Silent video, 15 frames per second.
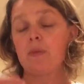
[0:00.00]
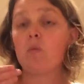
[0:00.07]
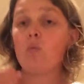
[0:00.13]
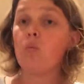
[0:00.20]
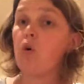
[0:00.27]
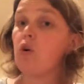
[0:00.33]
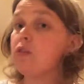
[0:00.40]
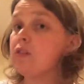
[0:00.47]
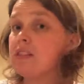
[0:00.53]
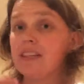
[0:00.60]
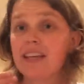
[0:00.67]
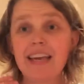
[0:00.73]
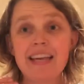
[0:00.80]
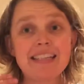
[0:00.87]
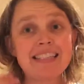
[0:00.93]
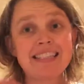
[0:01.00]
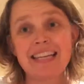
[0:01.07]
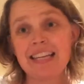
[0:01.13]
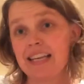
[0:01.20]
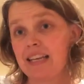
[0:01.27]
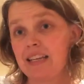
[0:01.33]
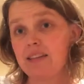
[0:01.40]
Want and
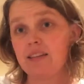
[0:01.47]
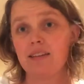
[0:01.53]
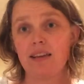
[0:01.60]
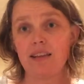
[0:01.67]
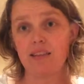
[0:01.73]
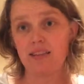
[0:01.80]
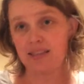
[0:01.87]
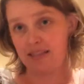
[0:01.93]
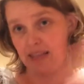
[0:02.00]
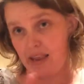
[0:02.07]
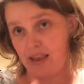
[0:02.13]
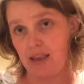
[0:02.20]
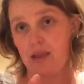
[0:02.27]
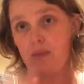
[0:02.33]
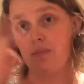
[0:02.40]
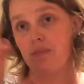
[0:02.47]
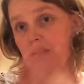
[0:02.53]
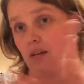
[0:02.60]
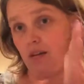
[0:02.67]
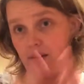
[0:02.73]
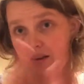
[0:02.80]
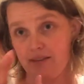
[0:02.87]
need are the same
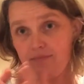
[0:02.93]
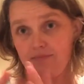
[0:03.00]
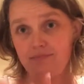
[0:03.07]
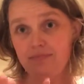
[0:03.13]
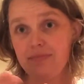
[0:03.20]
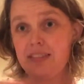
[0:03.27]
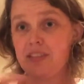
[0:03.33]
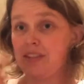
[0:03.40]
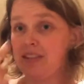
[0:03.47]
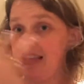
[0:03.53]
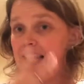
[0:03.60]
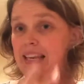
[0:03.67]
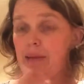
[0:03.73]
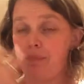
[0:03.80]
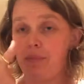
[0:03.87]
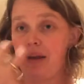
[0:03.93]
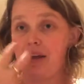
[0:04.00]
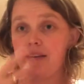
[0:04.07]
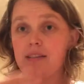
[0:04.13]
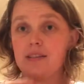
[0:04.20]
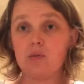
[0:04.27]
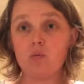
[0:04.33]
sign. It's just the lip
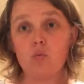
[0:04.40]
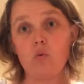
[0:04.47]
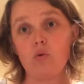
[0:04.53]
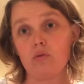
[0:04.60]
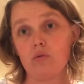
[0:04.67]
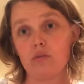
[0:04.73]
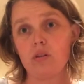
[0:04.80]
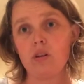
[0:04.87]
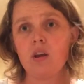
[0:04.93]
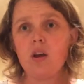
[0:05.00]
patterns, want.